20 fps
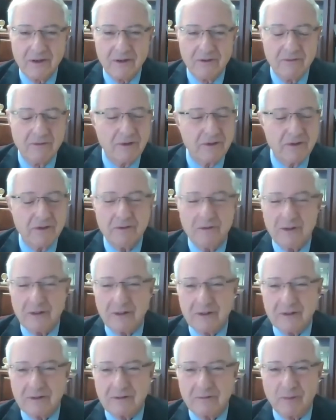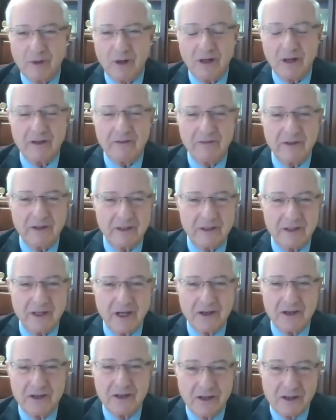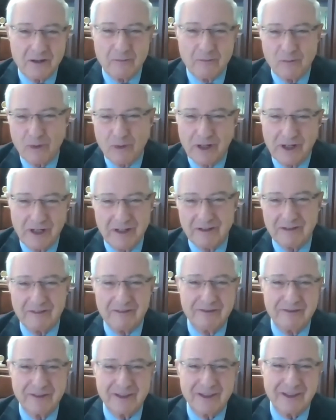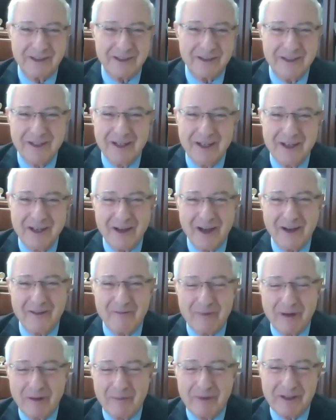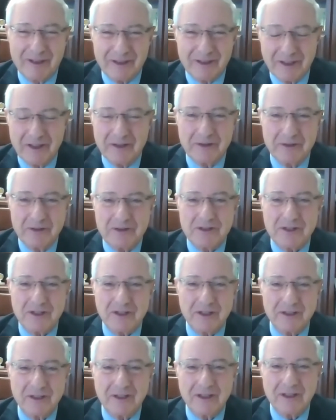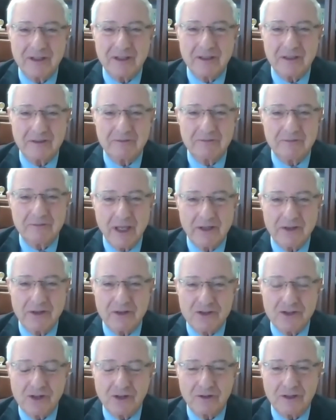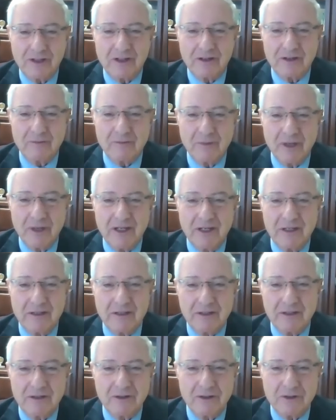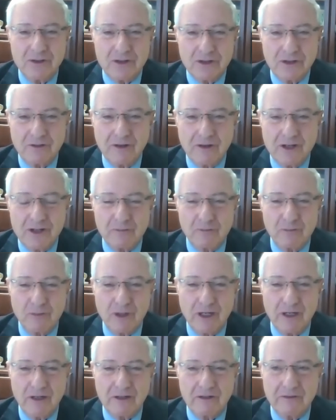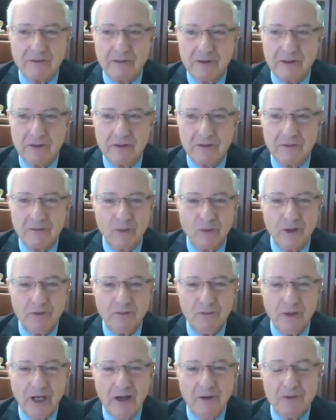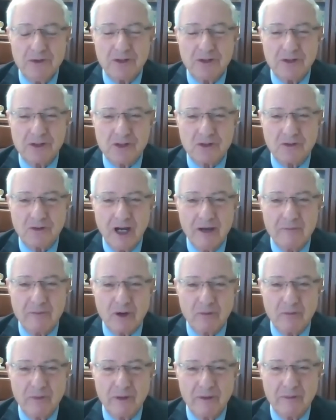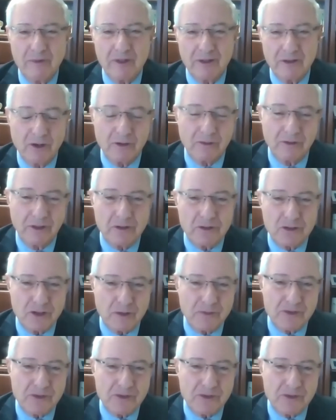Well, you are part of a young breed of public leaders, and certainly are making your generation proud of you. How would you describe your leadership